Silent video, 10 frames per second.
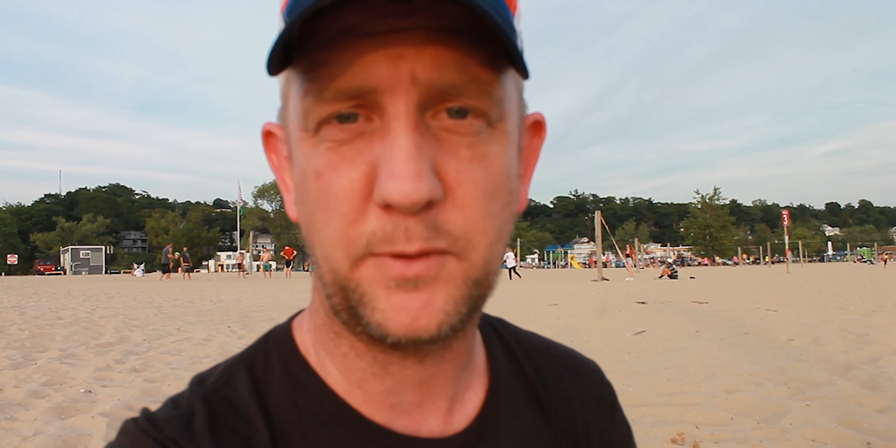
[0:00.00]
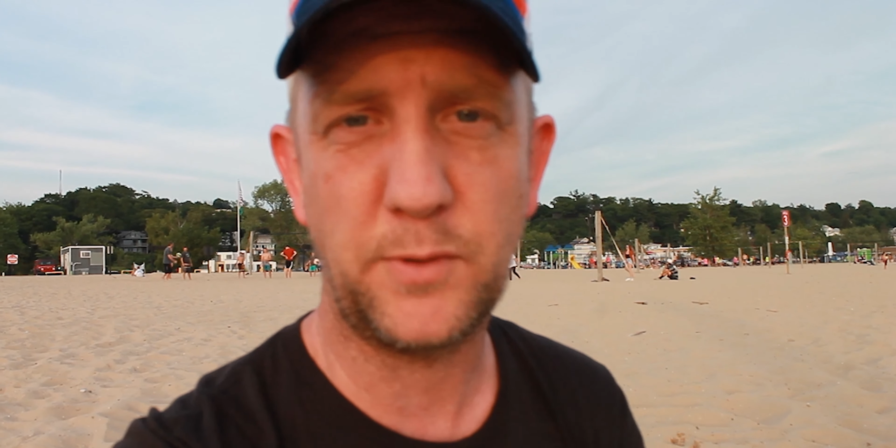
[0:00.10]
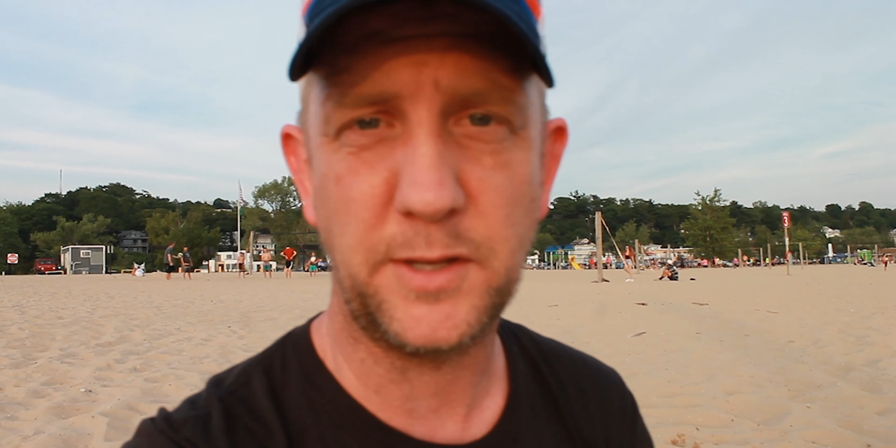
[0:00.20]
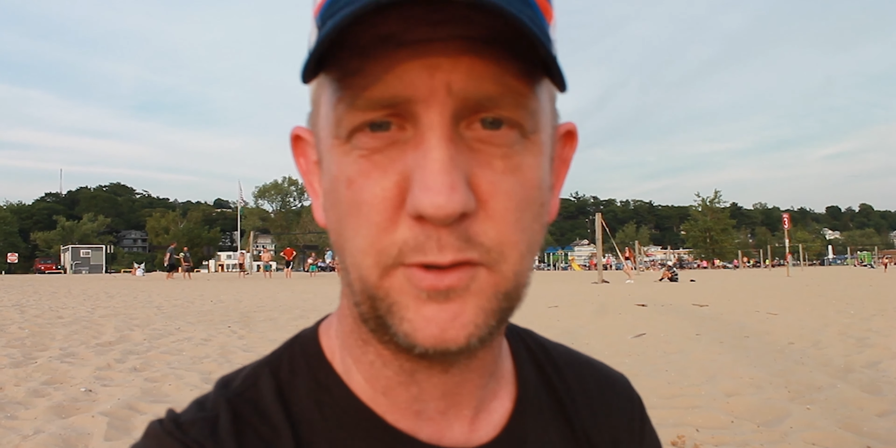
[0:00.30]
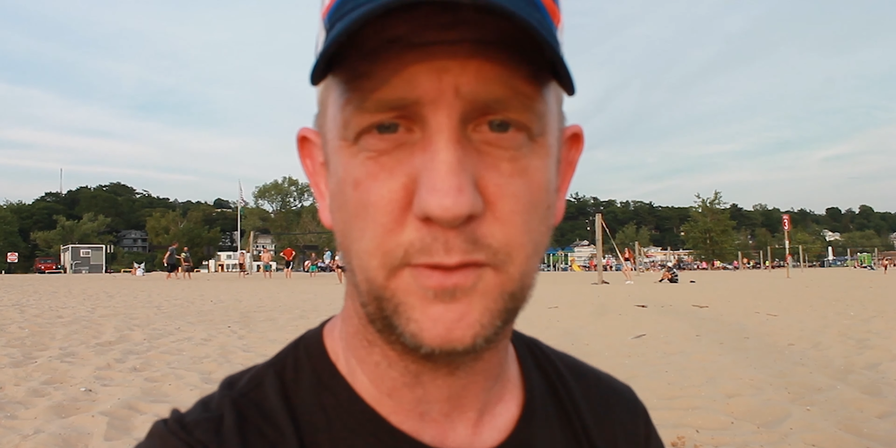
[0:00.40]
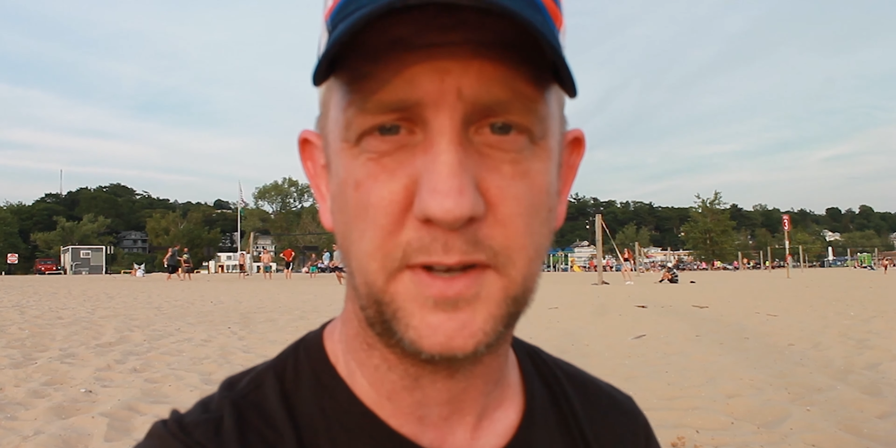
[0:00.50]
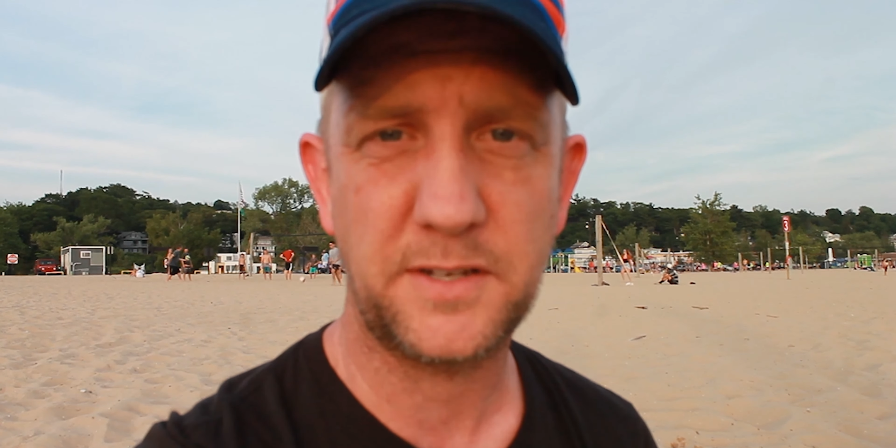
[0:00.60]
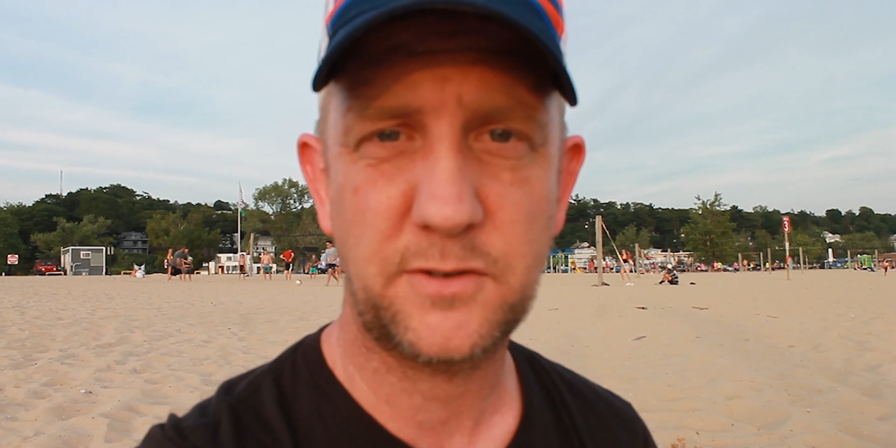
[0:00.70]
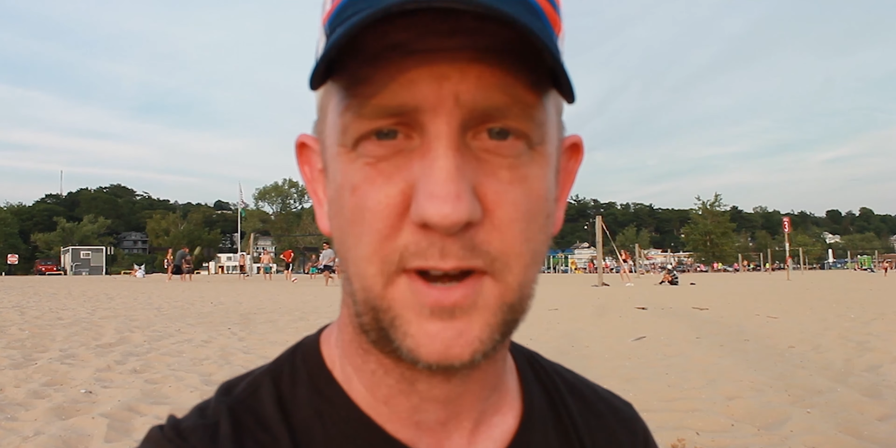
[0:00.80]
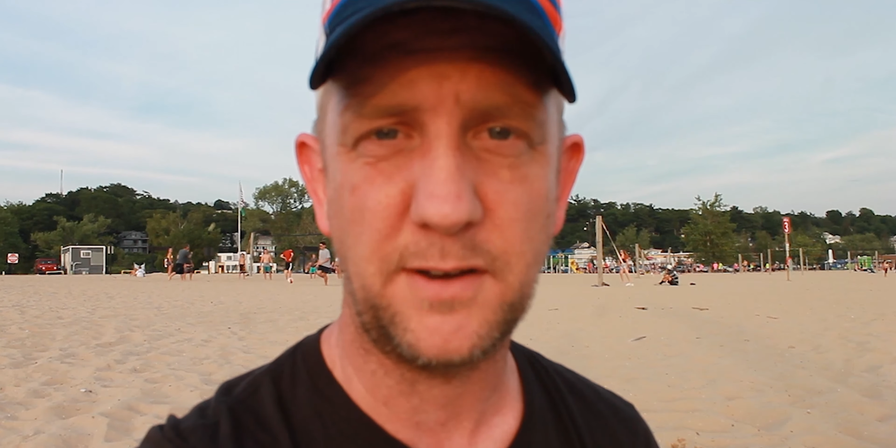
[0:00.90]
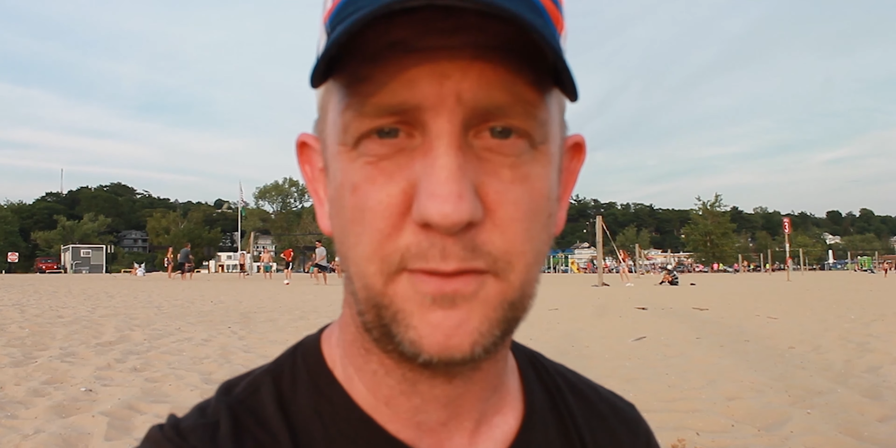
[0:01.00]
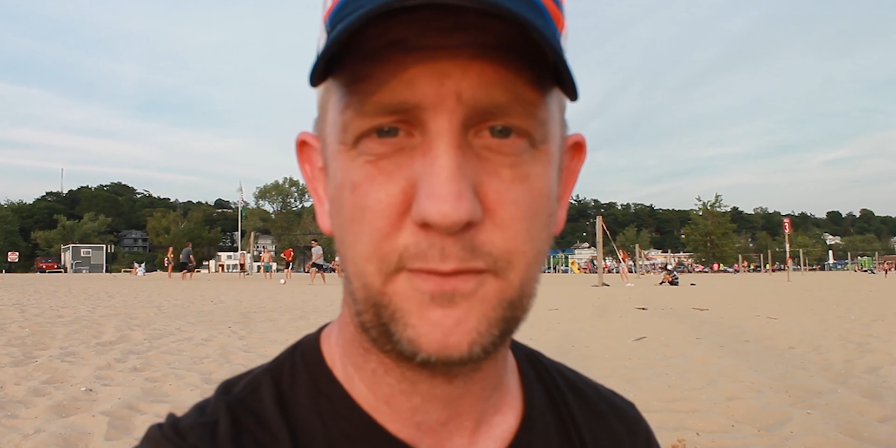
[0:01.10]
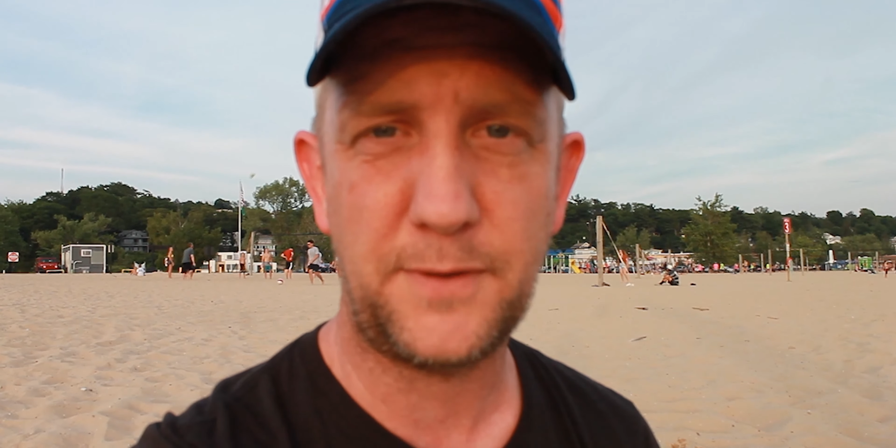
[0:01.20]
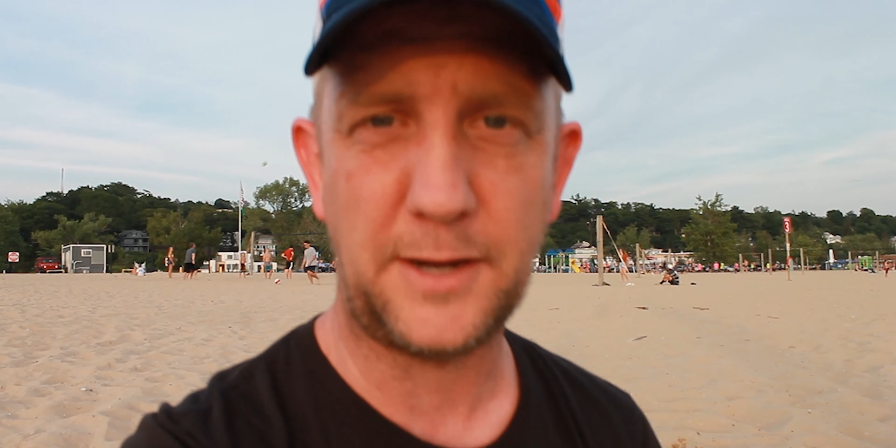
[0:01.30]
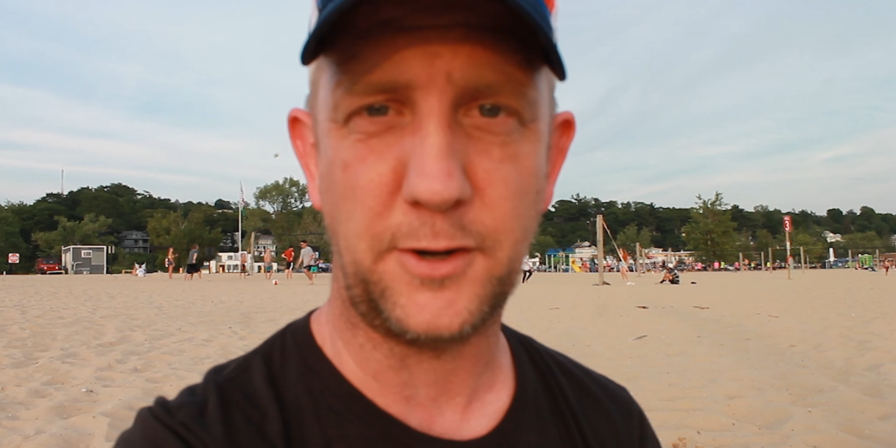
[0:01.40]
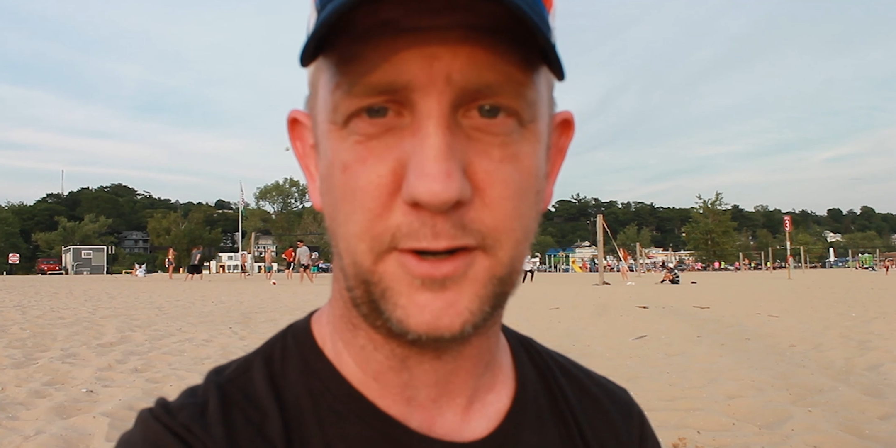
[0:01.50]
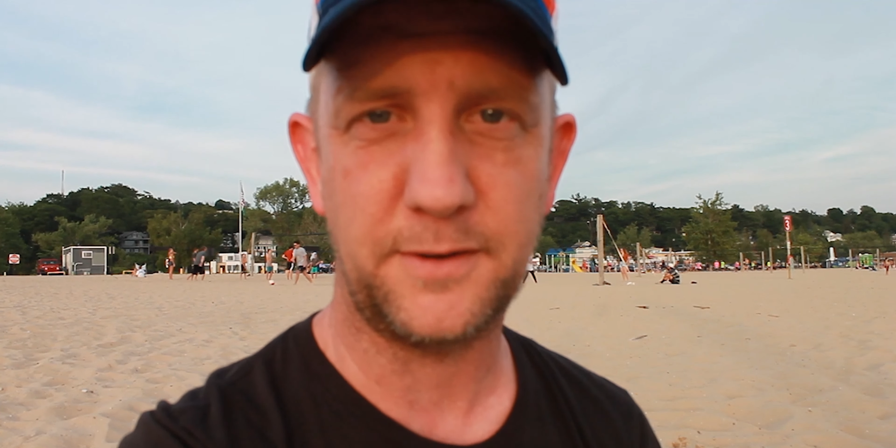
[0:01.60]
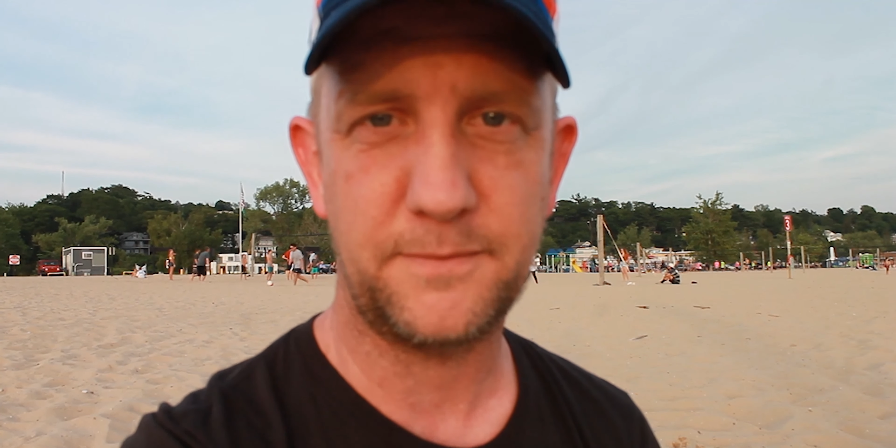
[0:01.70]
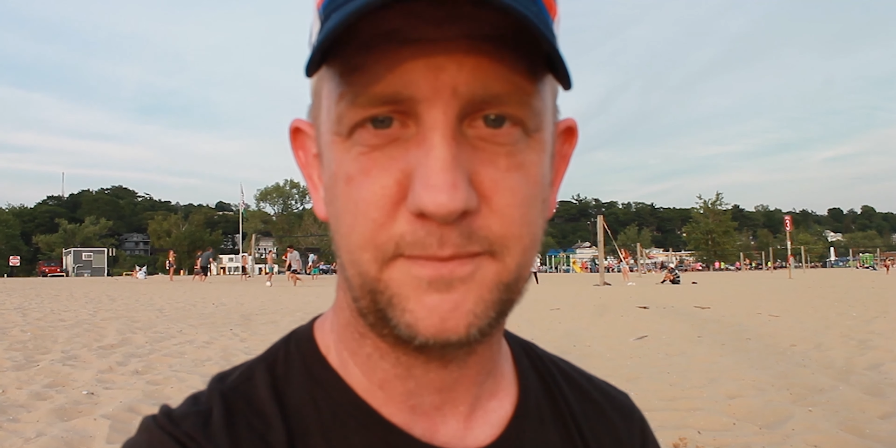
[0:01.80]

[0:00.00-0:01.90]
between the two of us trying to figure